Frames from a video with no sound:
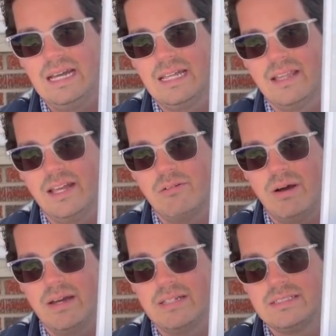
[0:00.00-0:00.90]
And
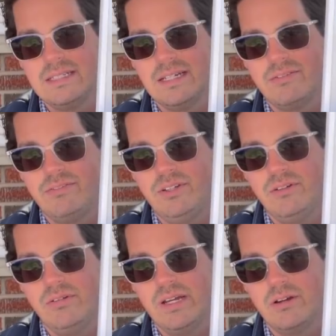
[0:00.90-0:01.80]
likewise, if
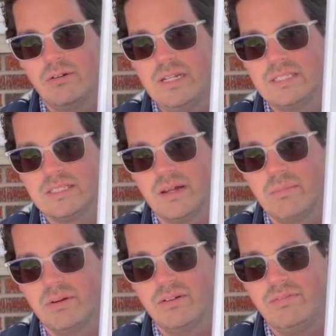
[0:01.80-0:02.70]
you increase the
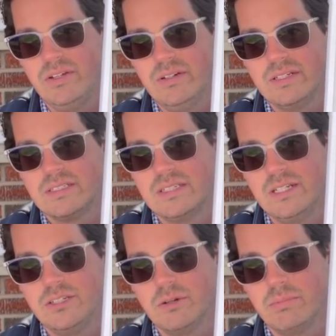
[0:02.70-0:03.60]
number of units
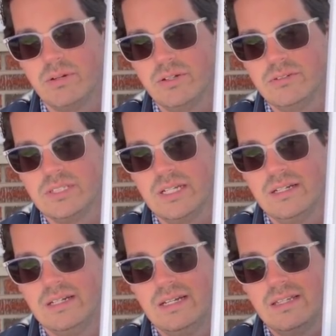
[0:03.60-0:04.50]
that you're producing,
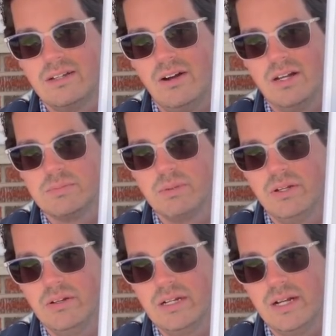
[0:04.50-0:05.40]
the cost per
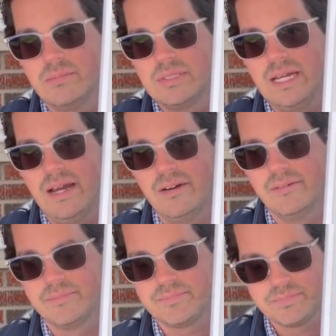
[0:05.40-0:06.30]
unit comes down.
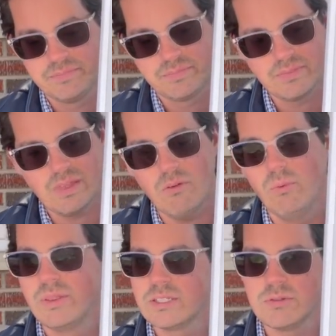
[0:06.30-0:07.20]

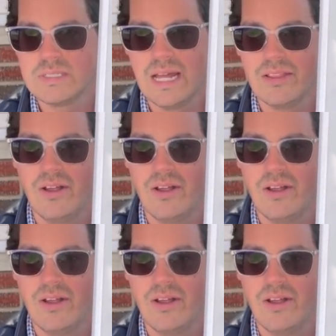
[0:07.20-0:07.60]
Well, this was not